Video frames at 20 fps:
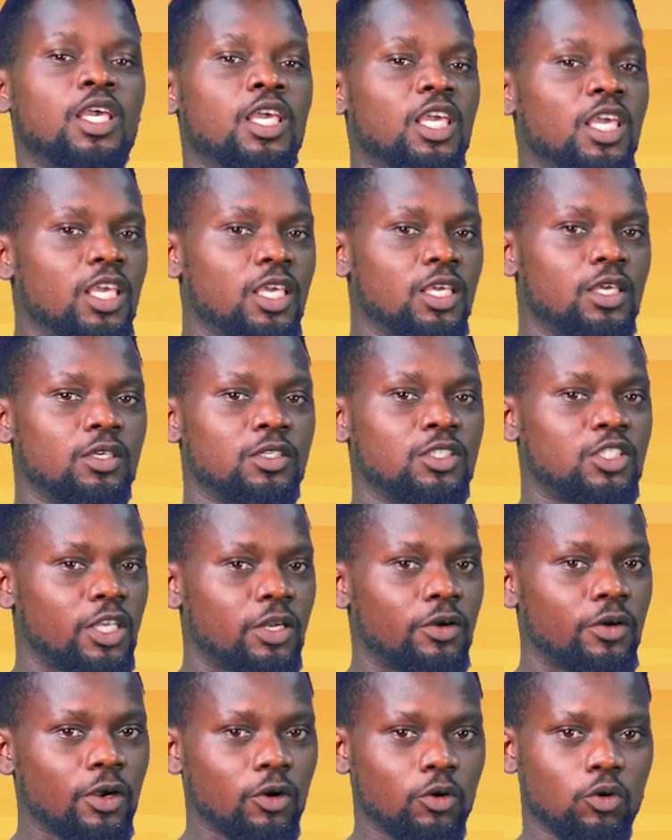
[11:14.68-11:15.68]
He,
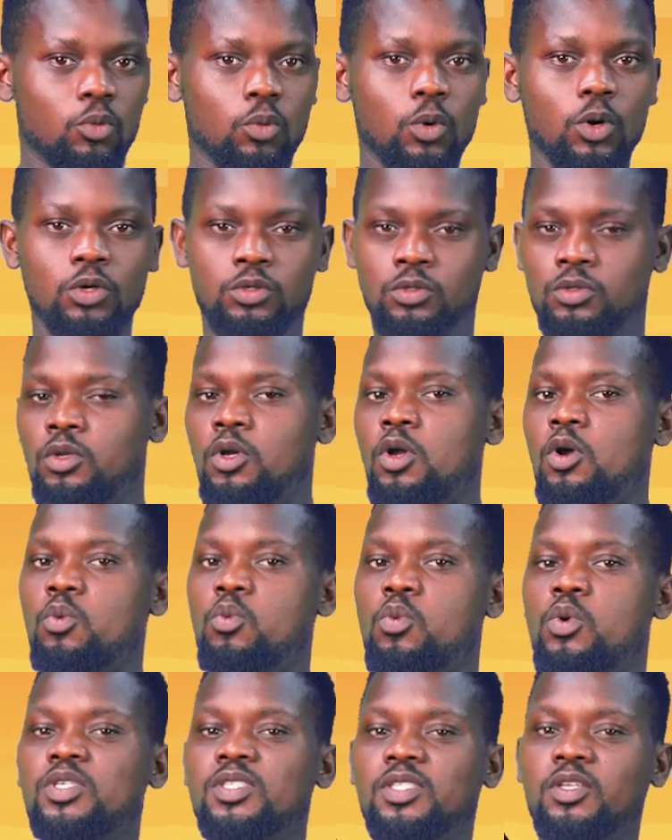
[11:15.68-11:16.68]
General Gowon,
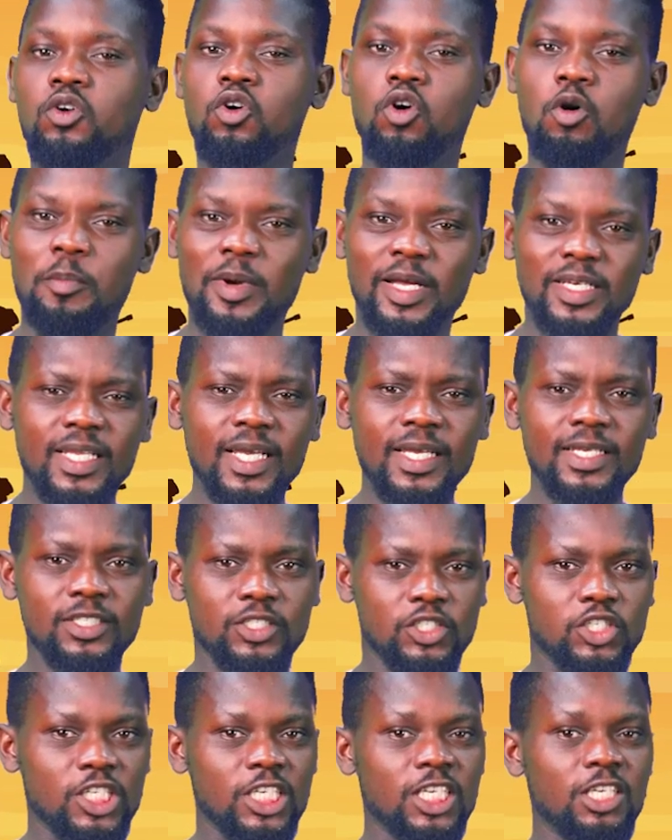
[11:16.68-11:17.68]
was the
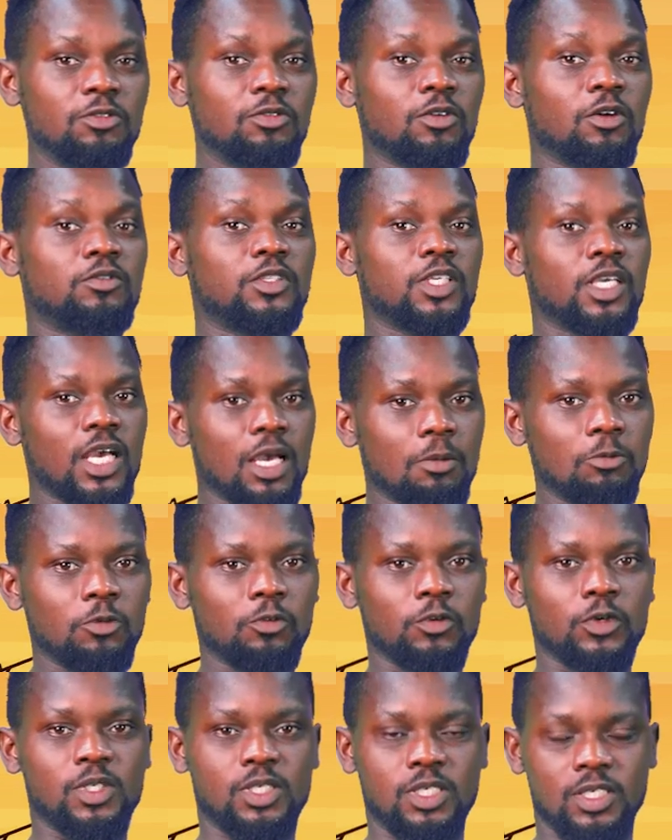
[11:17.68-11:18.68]
Commander-in-Chief of the Armed
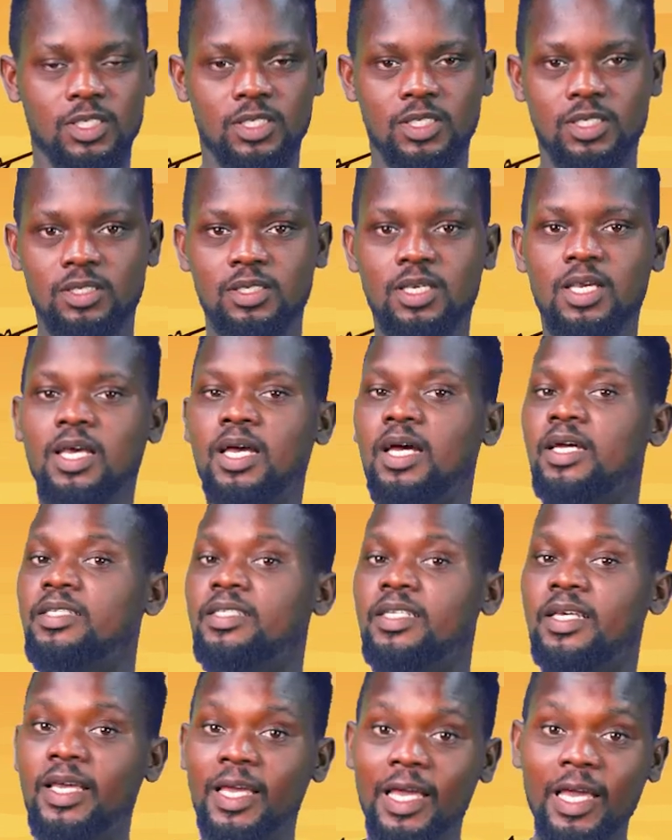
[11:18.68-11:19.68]
Forces and
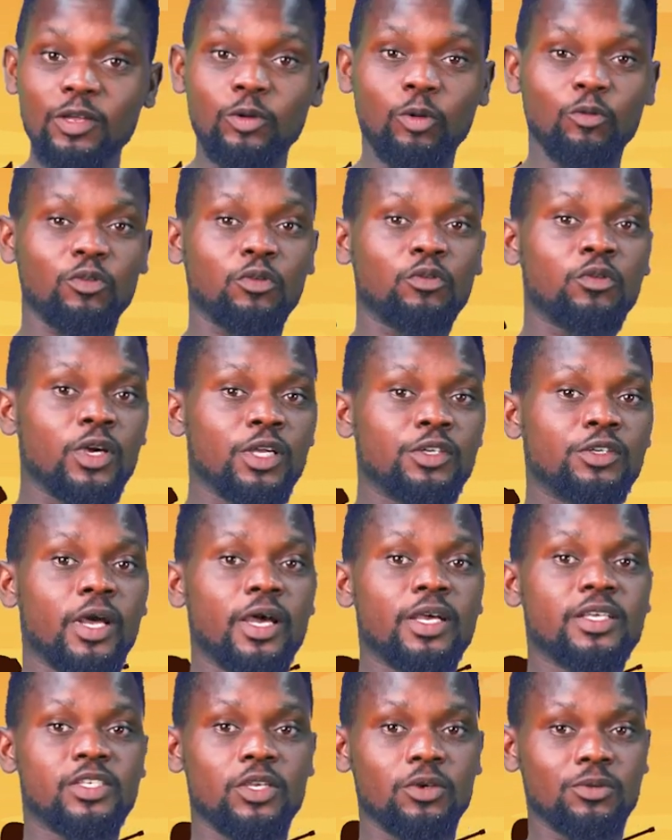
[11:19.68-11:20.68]
the head of the
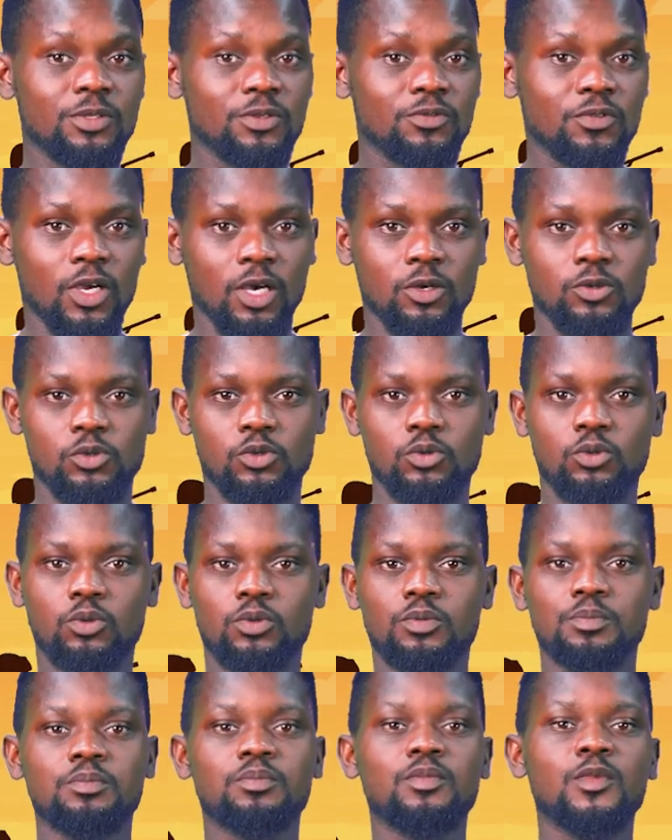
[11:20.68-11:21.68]
Federal Executive Council
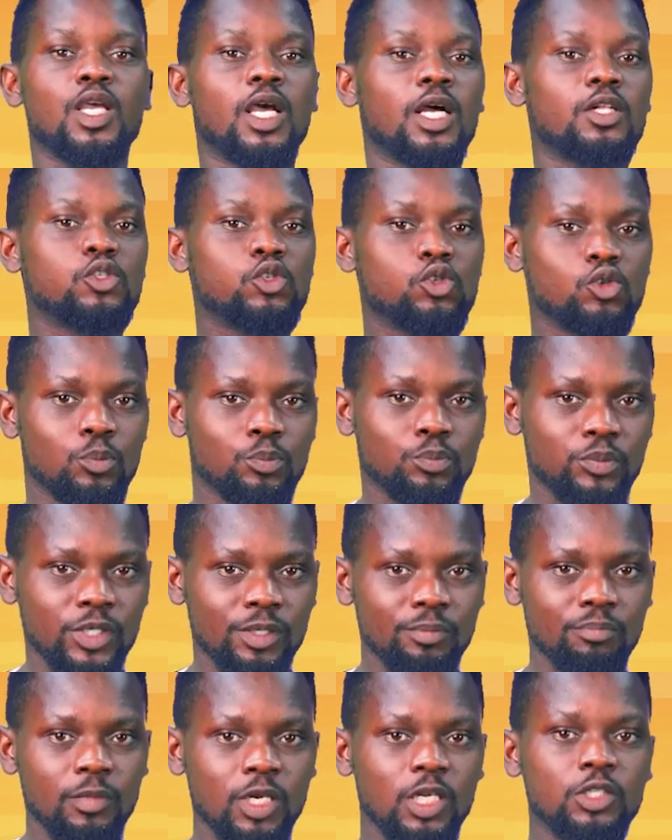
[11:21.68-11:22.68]
and
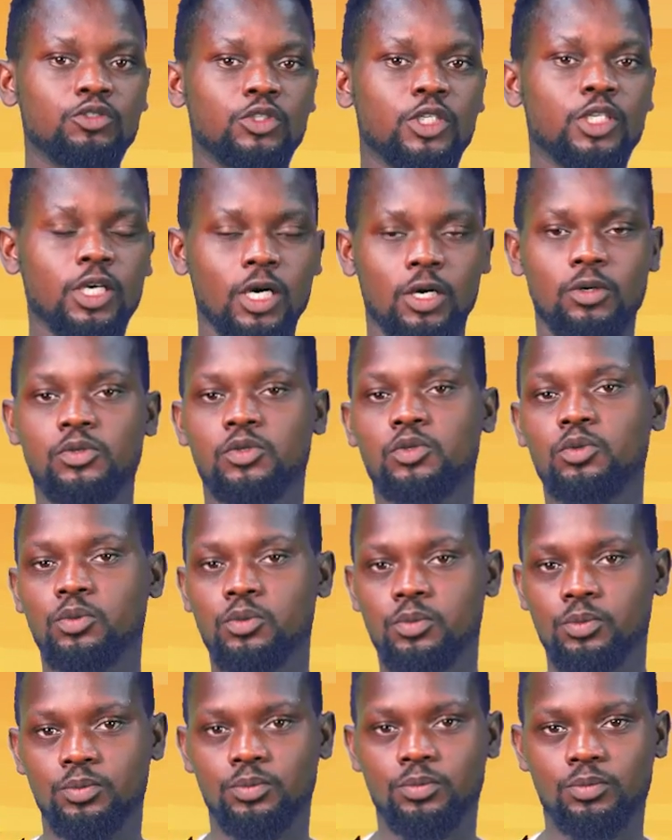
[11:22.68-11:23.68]
Supreme Military Council.
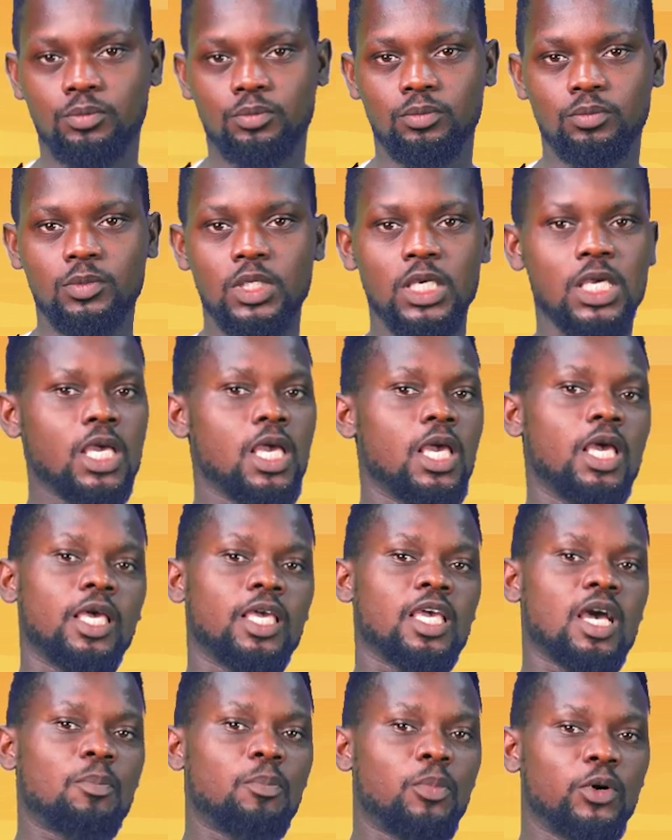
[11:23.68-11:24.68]

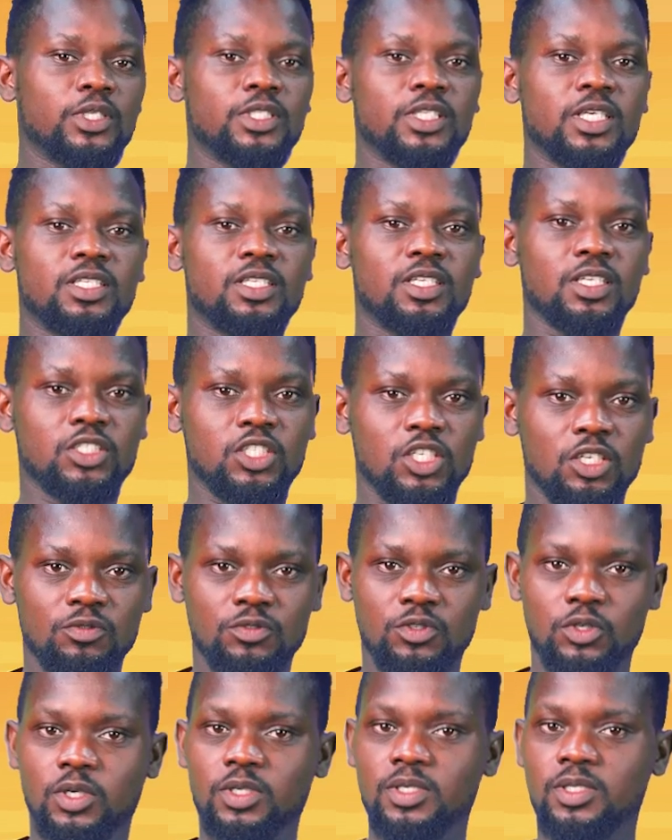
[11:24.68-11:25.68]
He appointed the
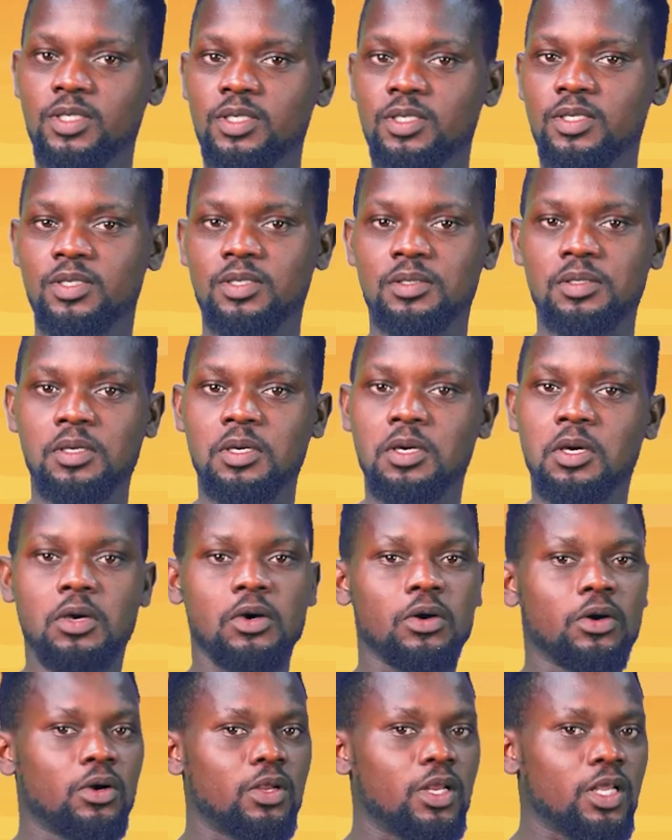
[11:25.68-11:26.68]
Chief Justice,
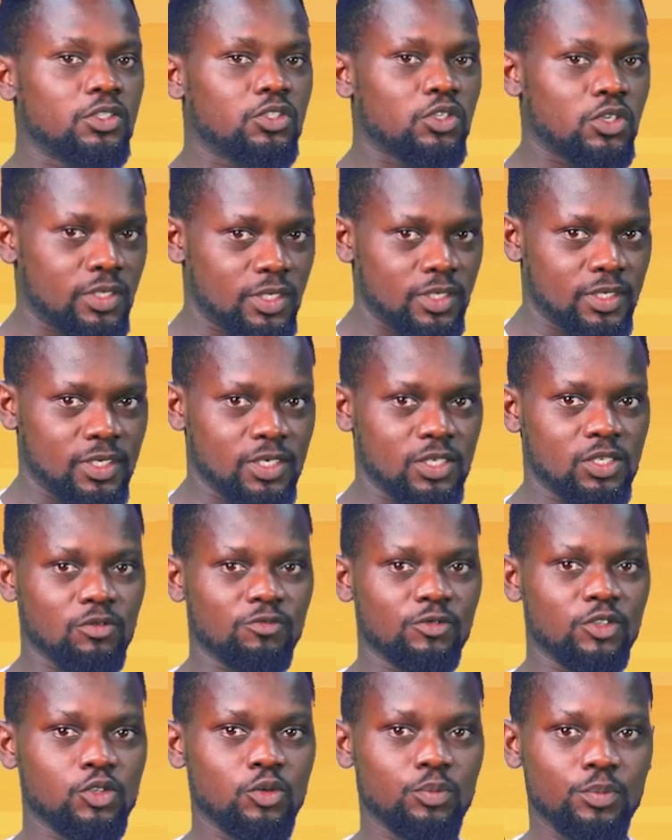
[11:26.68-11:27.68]
other justices
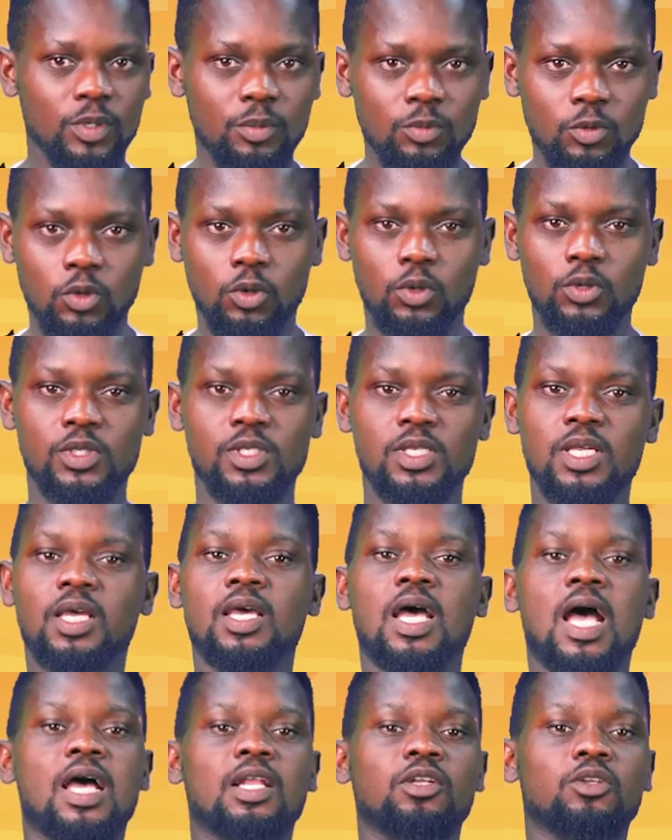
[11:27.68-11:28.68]
of the Supreme Court,
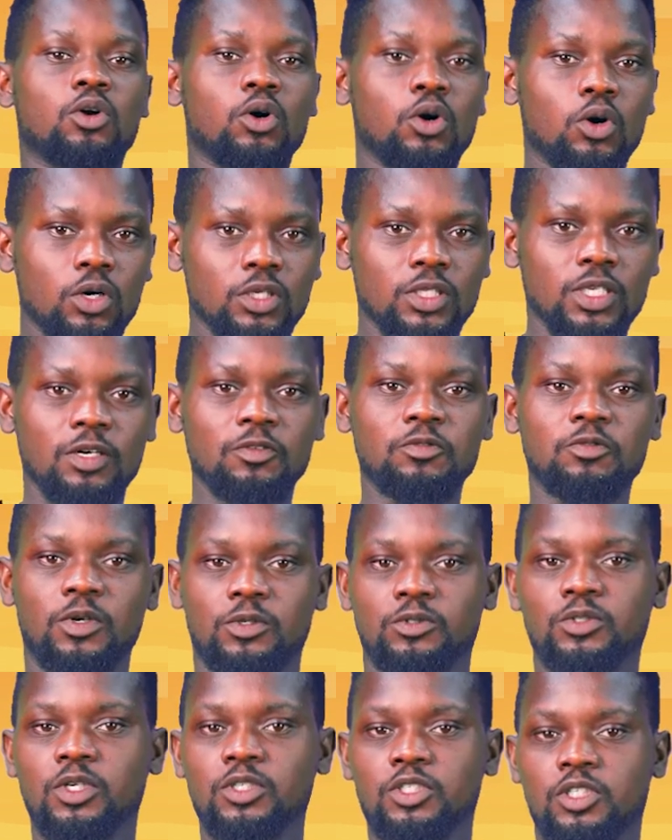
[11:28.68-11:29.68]
and other
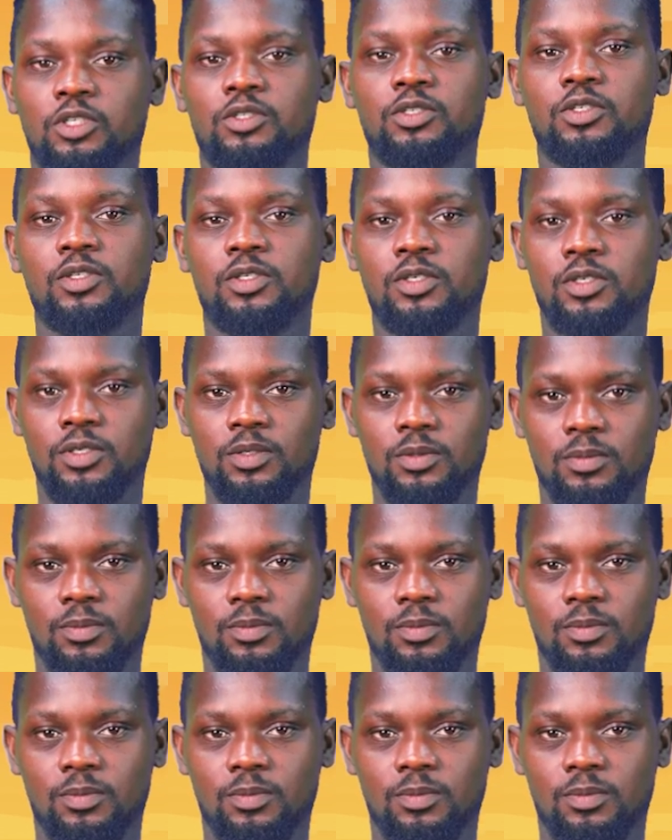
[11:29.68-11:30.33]
federal judges.